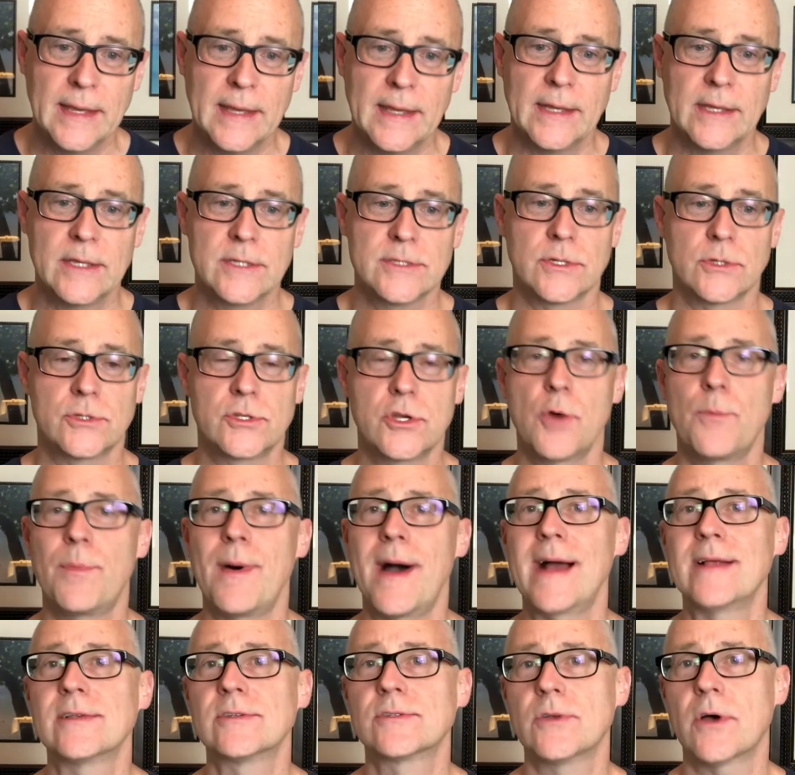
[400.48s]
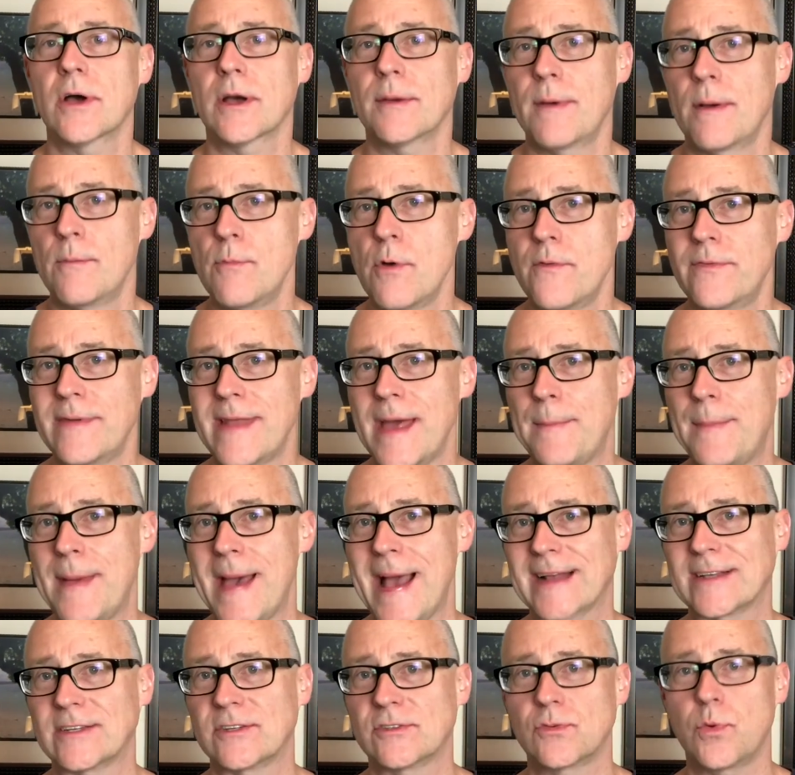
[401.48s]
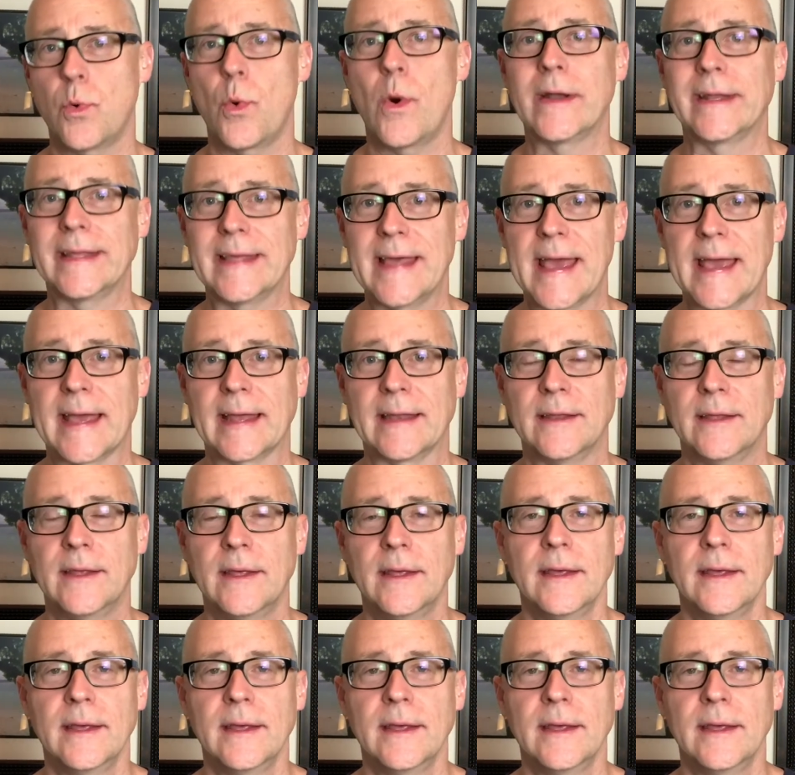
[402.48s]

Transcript: So Joe Biden's talking about moving that back to 28%.